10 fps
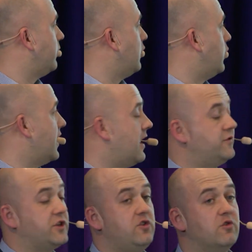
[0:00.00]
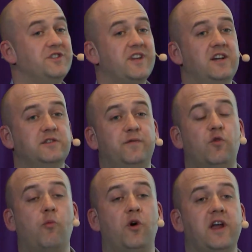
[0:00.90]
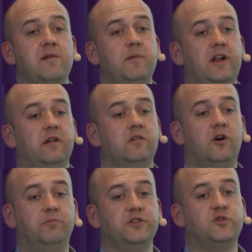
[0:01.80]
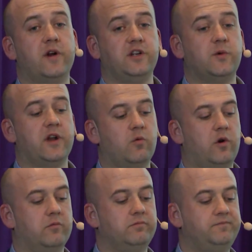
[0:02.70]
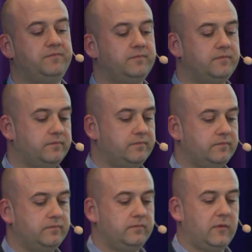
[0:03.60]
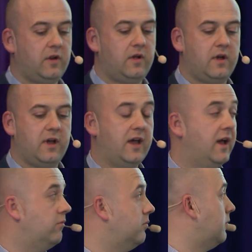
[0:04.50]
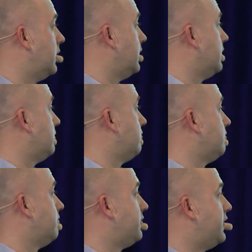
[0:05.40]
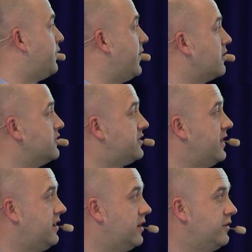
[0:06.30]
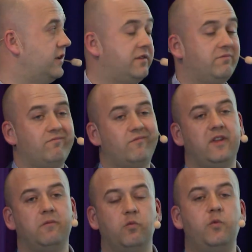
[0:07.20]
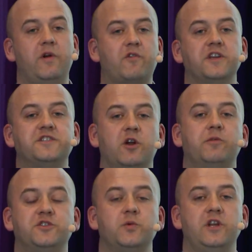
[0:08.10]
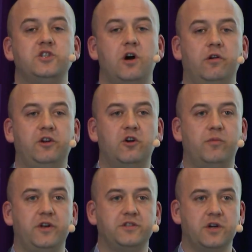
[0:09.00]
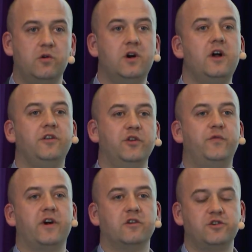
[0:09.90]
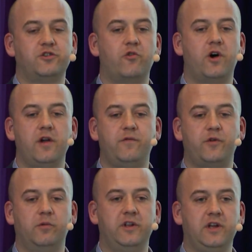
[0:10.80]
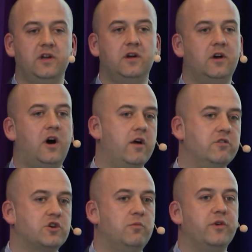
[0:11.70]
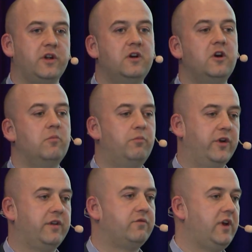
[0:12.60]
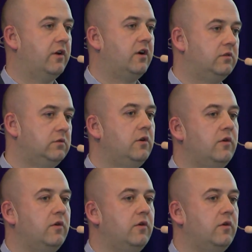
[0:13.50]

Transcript: We have secured sales of 4.8 million up to 2021. The figures that, we've got to set up a Swedish holding company, so those figures are derived from the Irish company, but it all